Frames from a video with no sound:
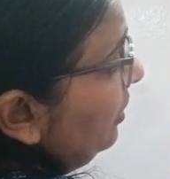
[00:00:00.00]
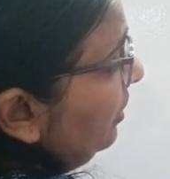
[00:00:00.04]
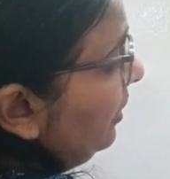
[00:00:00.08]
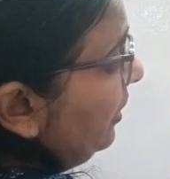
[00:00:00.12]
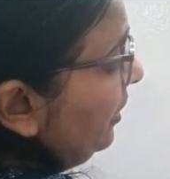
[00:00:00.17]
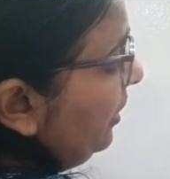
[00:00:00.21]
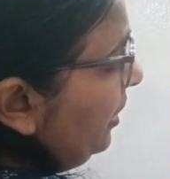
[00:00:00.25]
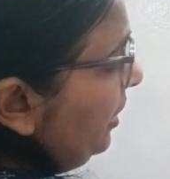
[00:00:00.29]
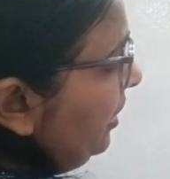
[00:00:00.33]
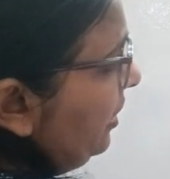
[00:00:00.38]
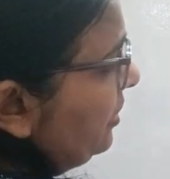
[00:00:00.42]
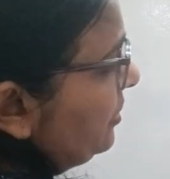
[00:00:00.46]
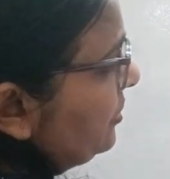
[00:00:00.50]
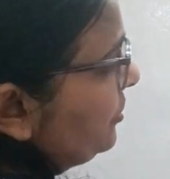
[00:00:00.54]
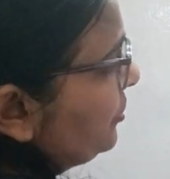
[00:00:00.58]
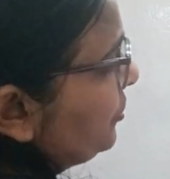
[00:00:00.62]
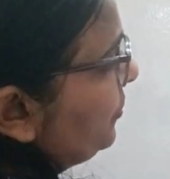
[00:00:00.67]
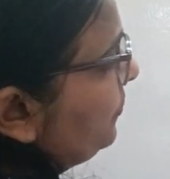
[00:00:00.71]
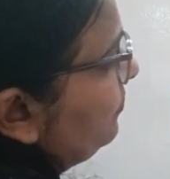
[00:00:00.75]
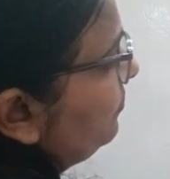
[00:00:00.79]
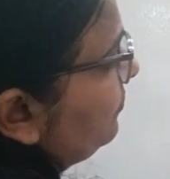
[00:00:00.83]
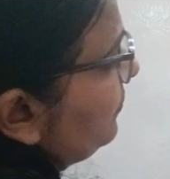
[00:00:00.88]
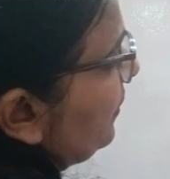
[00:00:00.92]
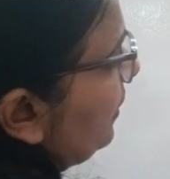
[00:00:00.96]
are
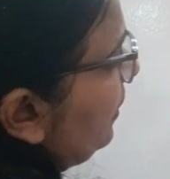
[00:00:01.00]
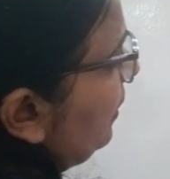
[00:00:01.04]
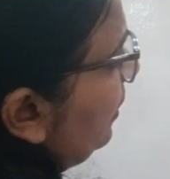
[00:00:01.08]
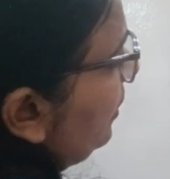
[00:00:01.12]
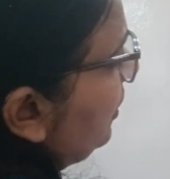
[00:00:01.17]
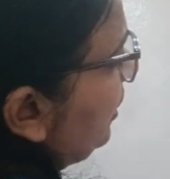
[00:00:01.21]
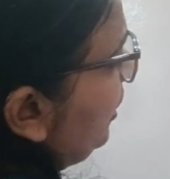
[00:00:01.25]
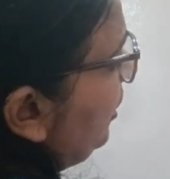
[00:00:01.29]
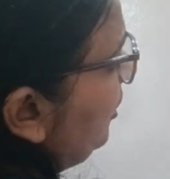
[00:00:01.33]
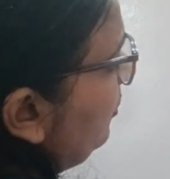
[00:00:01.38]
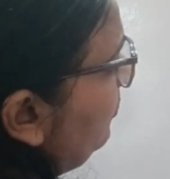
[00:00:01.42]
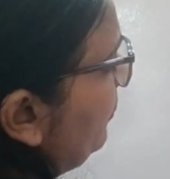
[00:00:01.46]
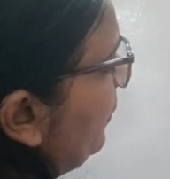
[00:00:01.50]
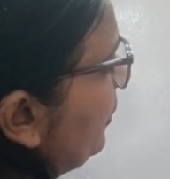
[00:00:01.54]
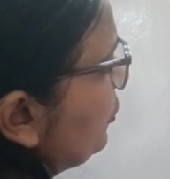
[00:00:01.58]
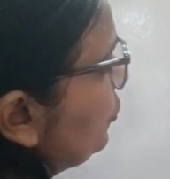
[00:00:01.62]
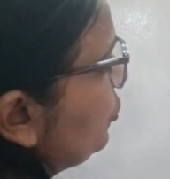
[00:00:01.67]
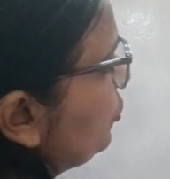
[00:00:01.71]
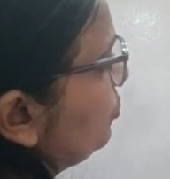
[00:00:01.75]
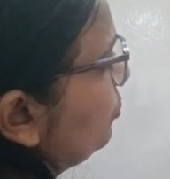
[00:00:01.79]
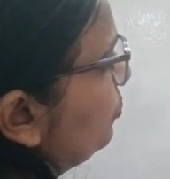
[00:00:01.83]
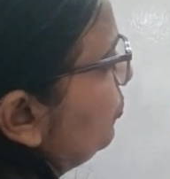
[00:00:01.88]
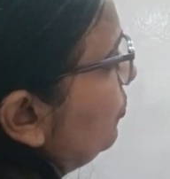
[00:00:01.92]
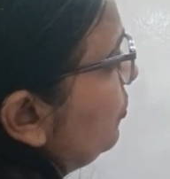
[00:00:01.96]
8. Again
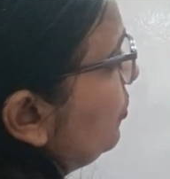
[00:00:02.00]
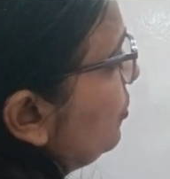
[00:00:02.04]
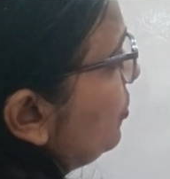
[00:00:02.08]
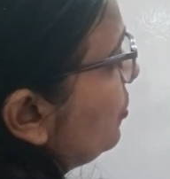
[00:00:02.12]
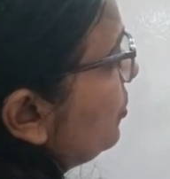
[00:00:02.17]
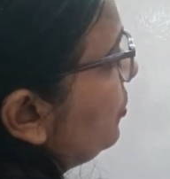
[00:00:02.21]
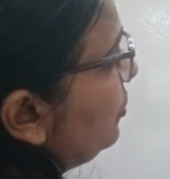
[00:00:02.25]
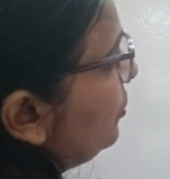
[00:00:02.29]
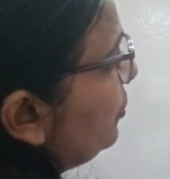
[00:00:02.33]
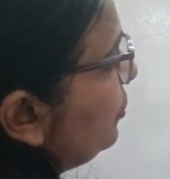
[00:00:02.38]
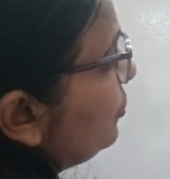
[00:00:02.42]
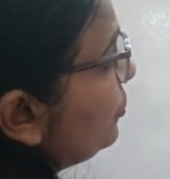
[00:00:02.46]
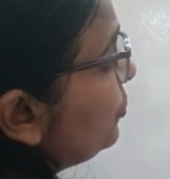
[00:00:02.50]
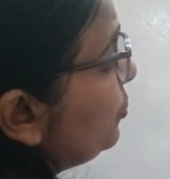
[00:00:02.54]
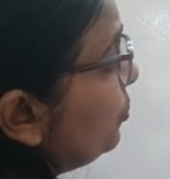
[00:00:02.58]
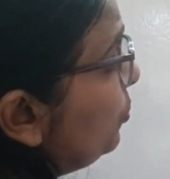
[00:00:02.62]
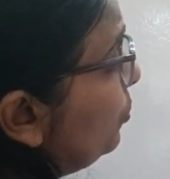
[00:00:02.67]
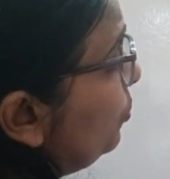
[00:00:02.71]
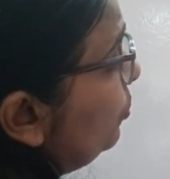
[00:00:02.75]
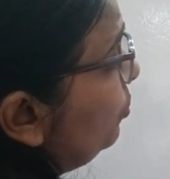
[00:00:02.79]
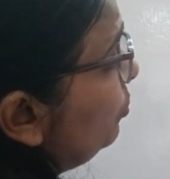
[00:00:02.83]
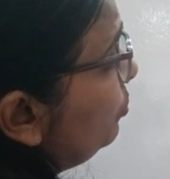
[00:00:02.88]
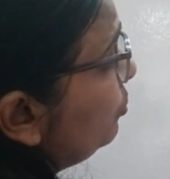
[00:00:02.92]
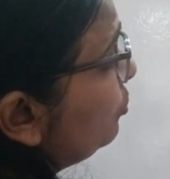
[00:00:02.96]
by 2.
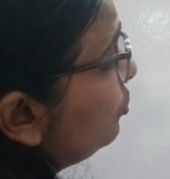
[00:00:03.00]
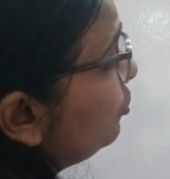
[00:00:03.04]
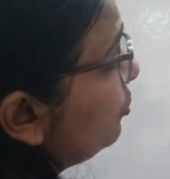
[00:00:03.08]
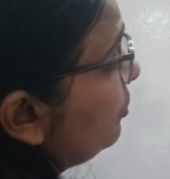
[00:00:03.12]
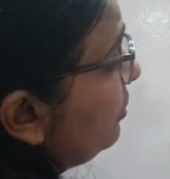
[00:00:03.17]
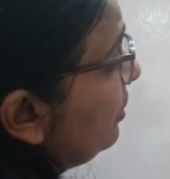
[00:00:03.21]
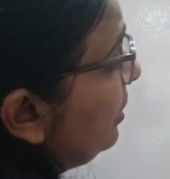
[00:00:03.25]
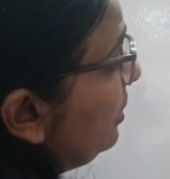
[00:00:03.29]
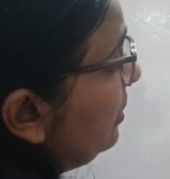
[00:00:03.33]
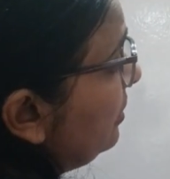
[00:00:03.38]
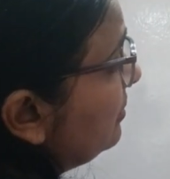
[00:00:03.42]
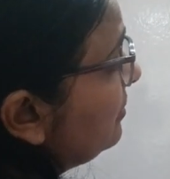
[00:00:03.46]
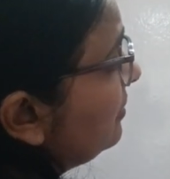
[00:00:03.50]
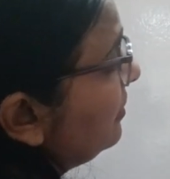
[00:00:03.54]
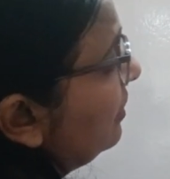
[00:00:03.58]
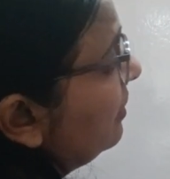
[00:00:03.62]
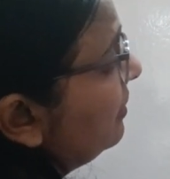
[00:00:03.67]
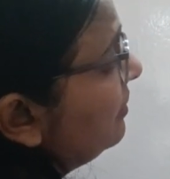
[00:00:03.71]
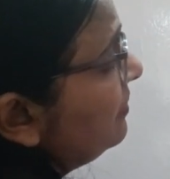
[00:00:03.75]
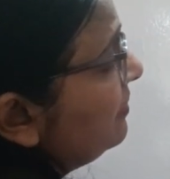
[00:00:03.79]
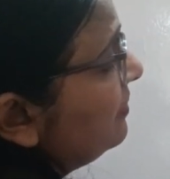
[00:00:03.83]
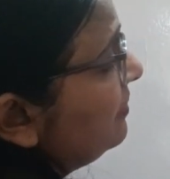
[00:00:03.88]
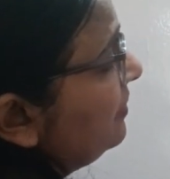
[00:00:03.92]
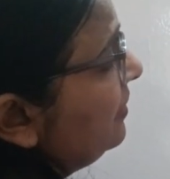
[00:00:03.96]
2 threes
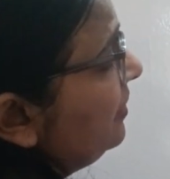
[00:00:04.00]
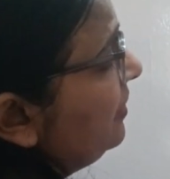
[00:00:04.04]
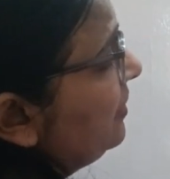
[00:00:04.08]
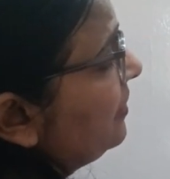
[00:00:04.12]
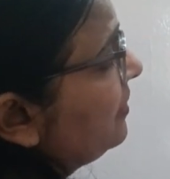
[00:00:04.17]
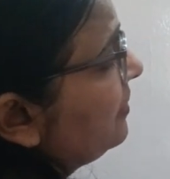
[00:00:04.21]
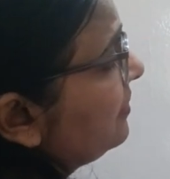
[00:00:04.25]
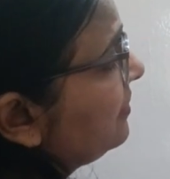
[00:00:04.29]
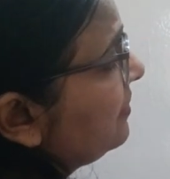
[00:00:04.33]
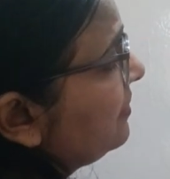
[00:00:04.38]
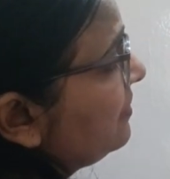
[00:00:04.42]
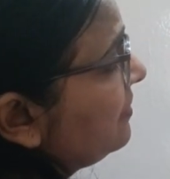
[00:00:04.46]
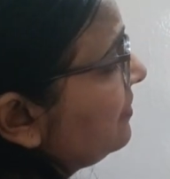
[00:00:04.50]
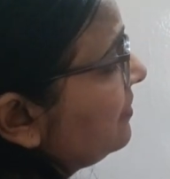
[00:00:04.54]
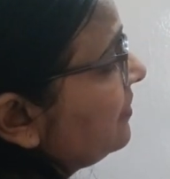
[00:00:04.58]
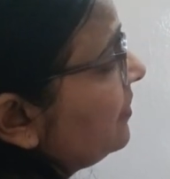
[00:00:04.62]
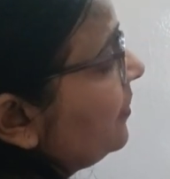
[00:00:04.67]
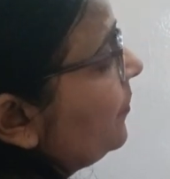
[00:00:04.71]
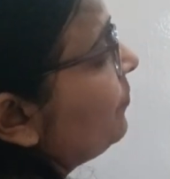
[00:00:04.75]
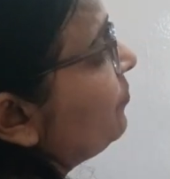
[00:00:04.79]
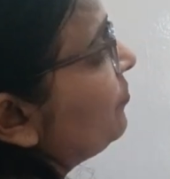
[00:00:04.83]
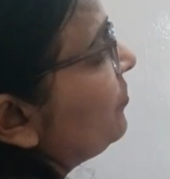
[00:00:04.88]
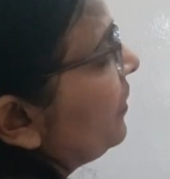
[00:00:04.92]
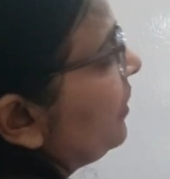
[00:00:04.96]
are
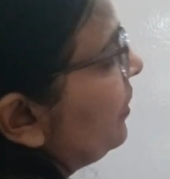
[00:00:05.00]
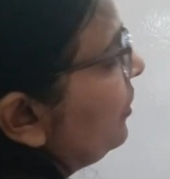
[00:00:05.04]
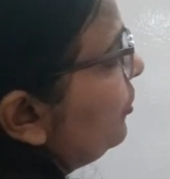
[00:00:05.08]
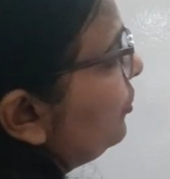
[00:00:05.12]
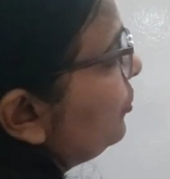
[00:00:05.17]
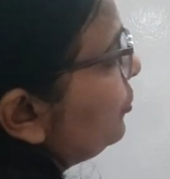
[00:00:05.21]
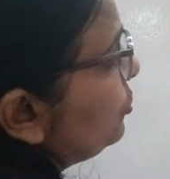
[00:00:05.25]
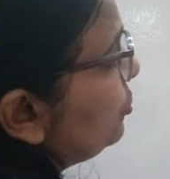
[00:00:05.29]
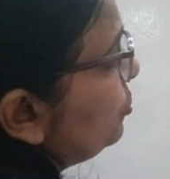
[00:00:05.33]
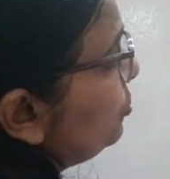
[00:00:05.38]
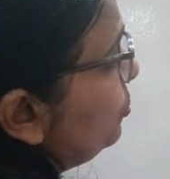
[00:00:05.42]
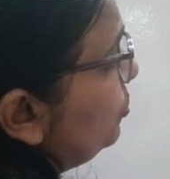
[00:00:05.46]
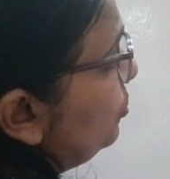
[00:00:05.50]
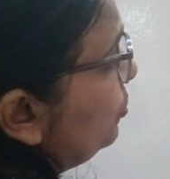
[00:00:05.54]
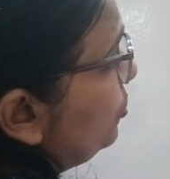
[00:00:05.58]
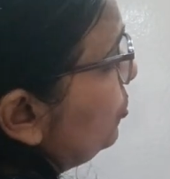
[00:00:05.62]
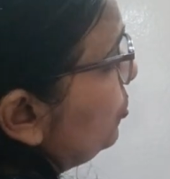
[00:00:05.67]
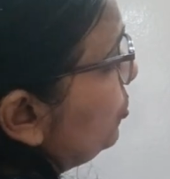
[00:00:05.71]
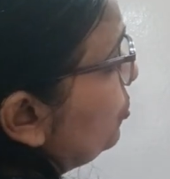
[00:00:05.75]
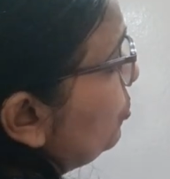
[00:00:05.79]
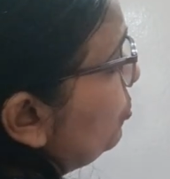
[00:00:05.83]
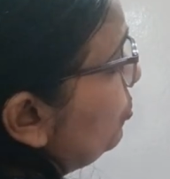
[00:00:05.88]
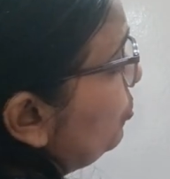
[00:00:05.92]
6. 2